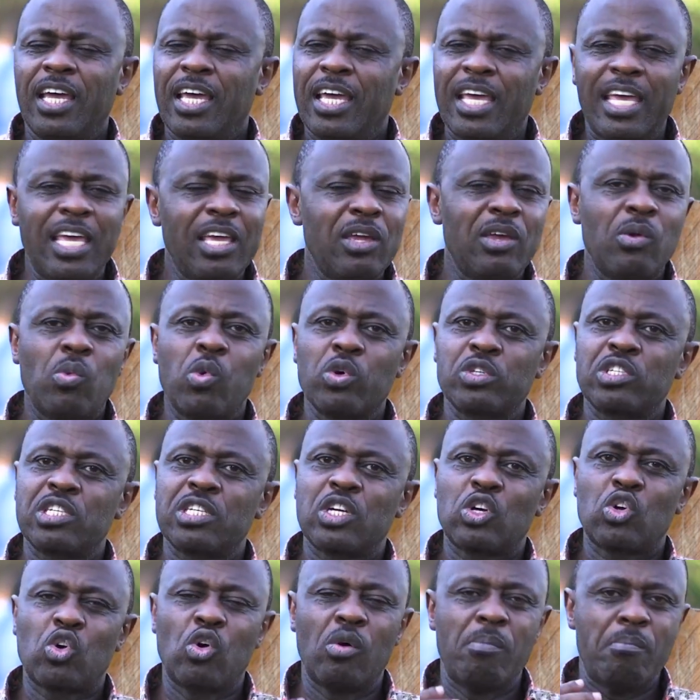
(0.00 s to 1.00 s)
He was
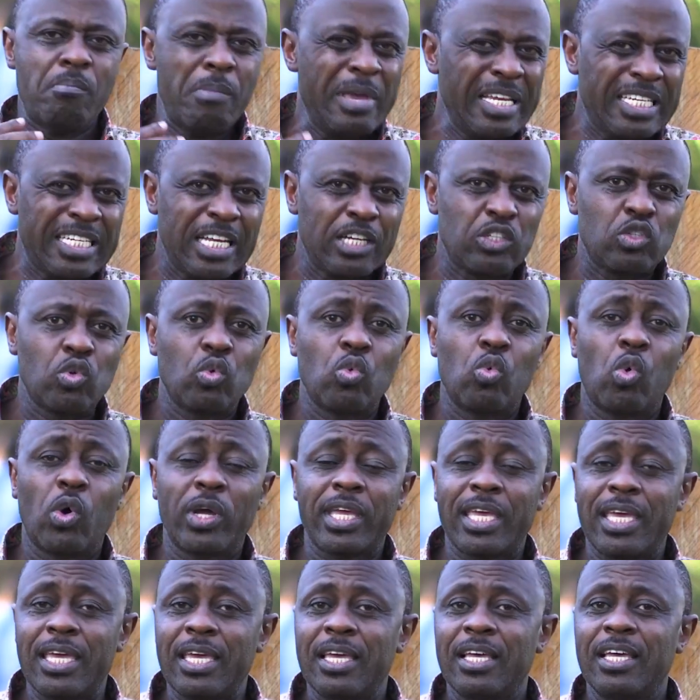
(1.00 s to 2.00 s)
committed to
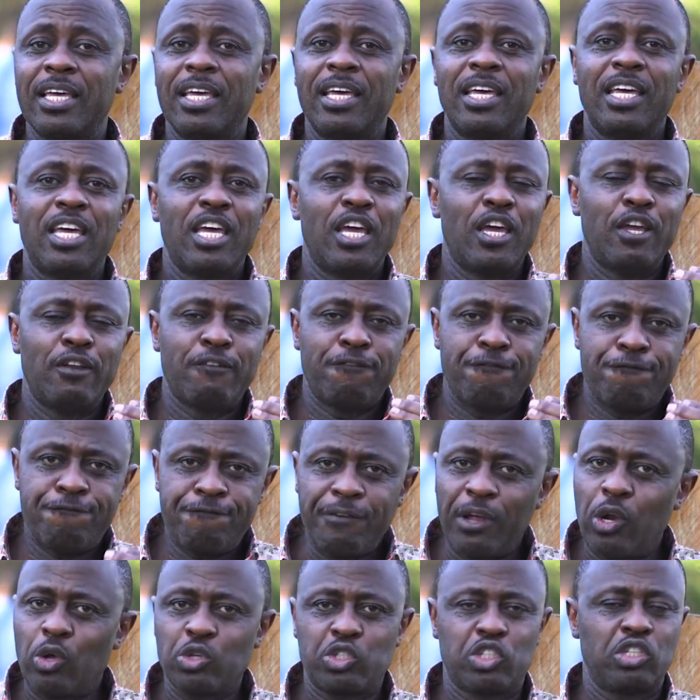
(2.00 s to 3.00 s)
walking in
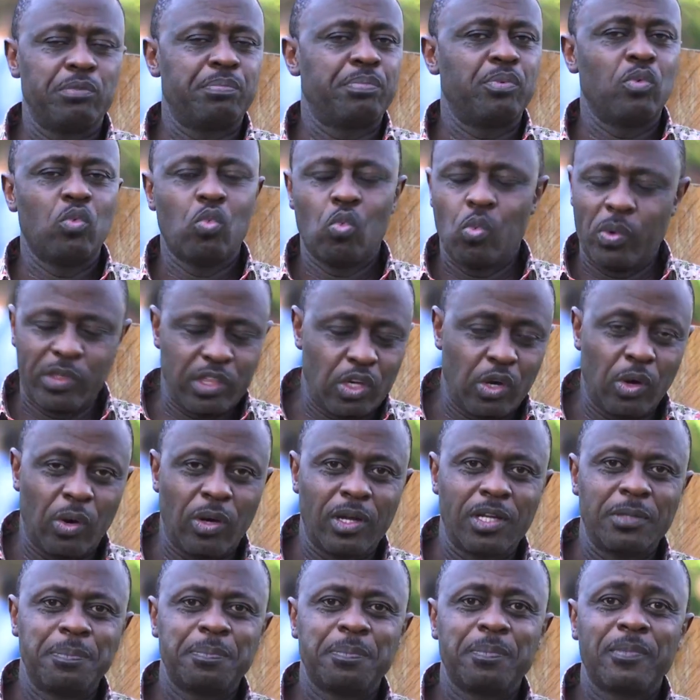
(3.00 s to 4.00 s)
fellowship with
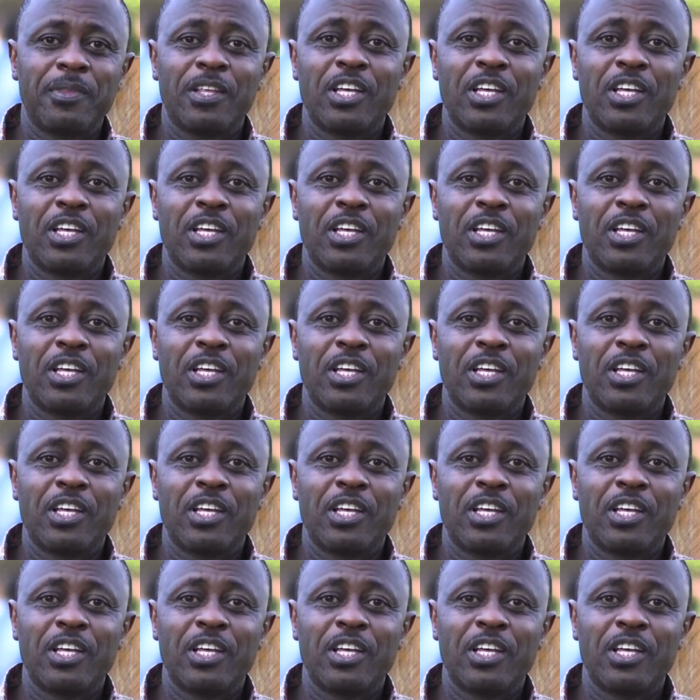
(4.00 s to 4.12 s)
God.